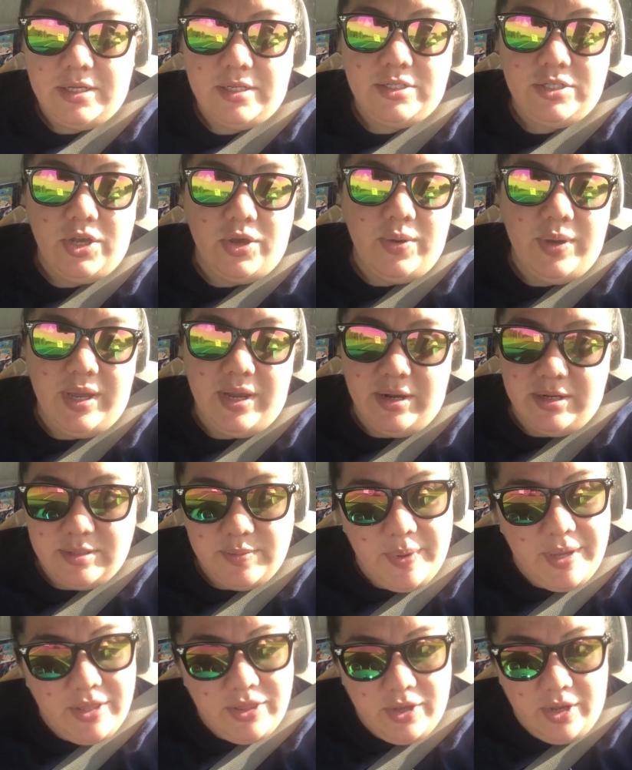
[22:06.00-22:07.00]
So
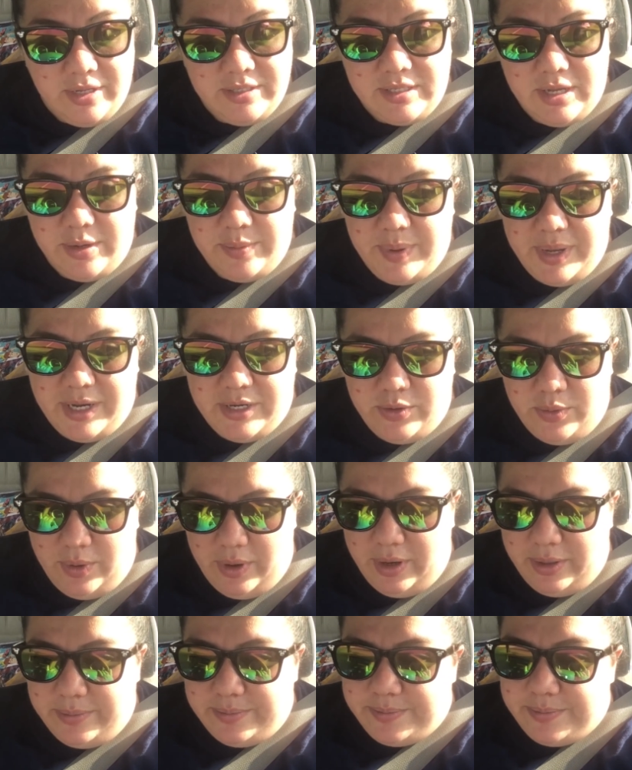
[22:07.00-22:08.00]
here's my thoughts on
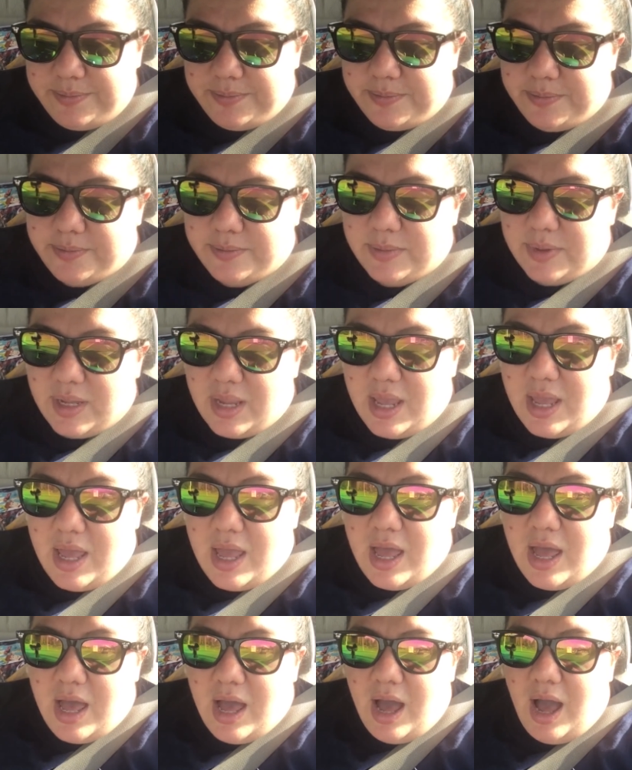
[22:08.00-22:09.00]
Pandora.
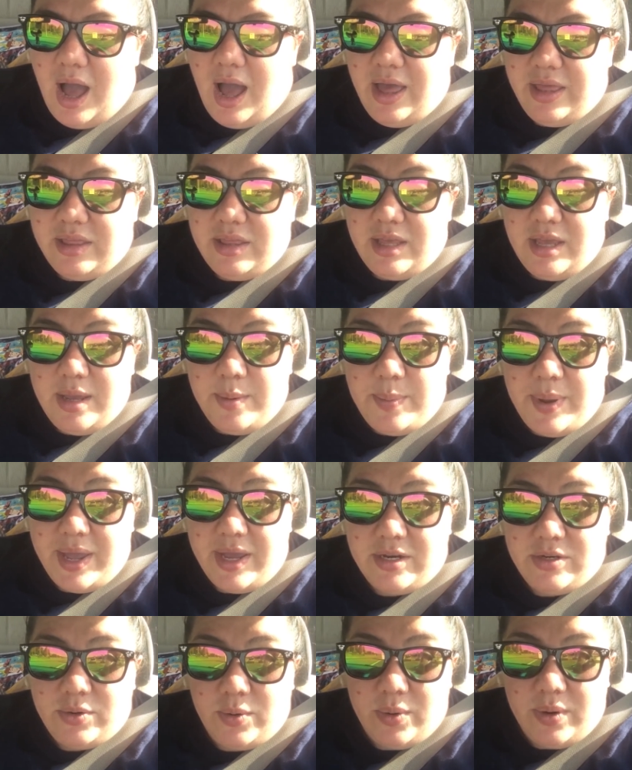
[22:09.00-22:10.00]
I think
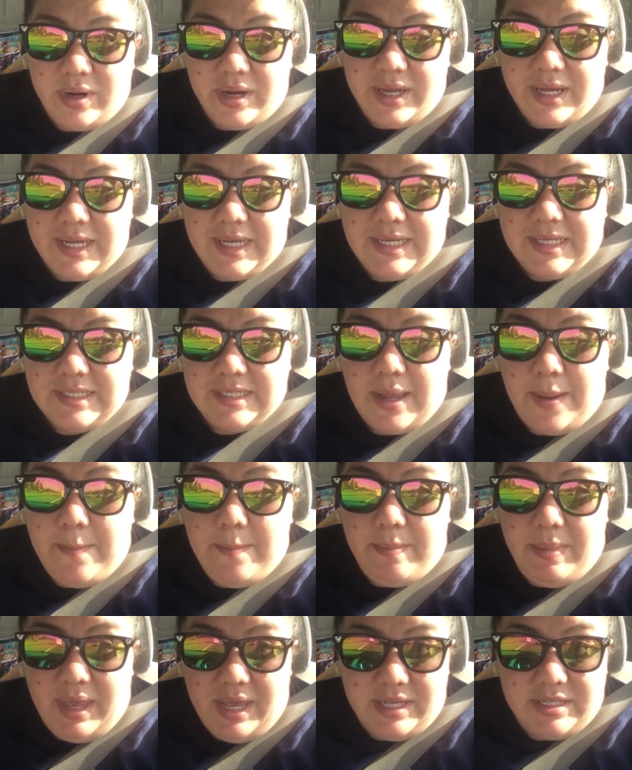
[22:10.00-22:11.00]
Pandora is
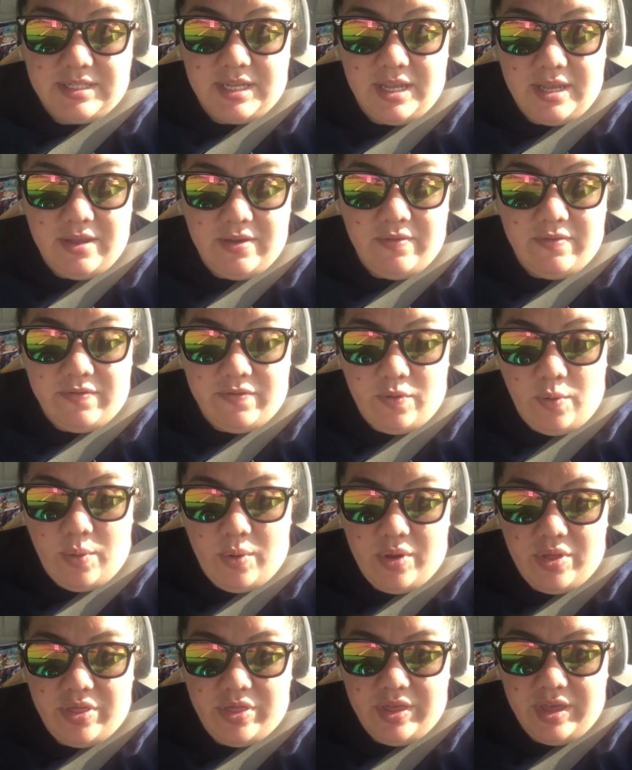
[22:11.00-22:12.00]
amazing
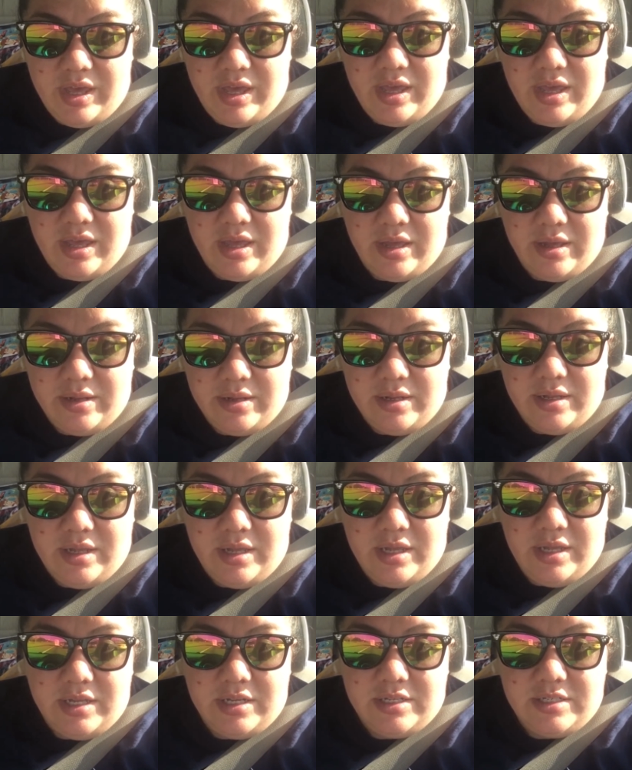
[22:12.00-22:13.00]
for the
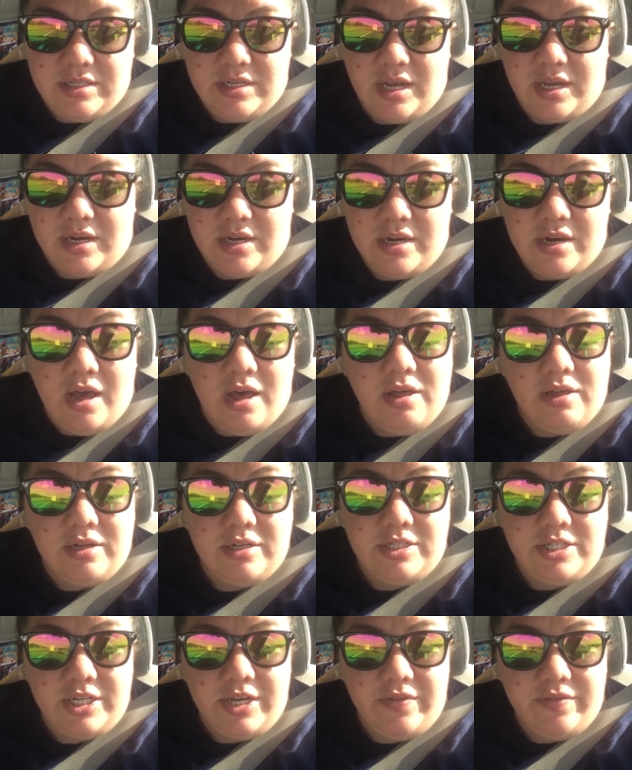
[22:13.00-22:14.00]

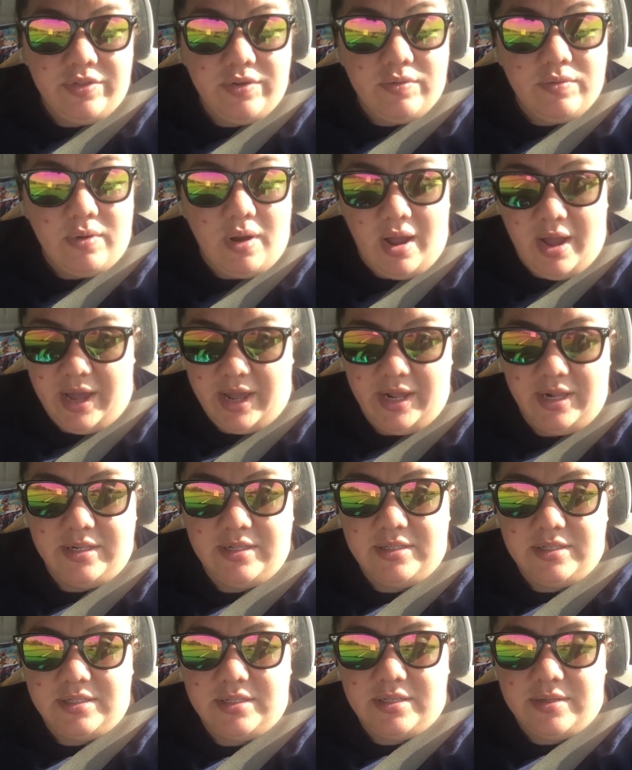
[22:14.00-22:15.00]
technology of the
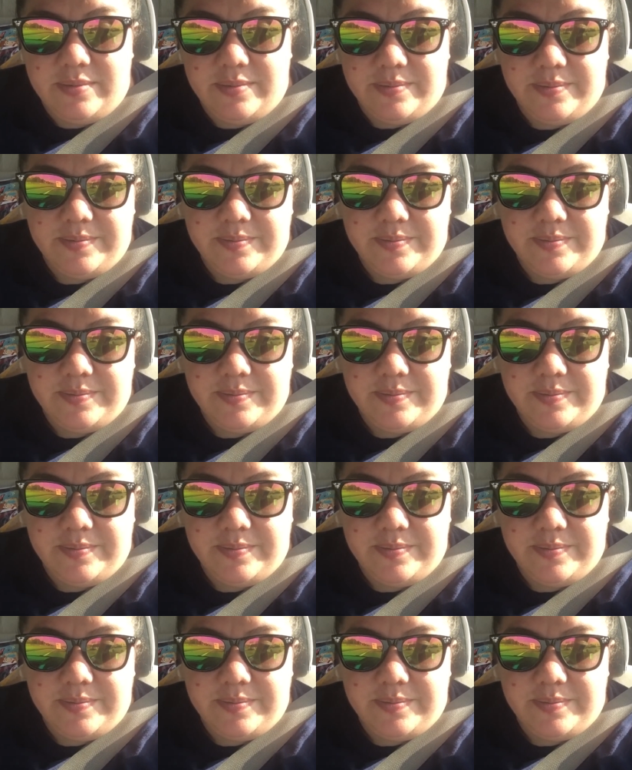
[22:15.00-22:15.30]
rides,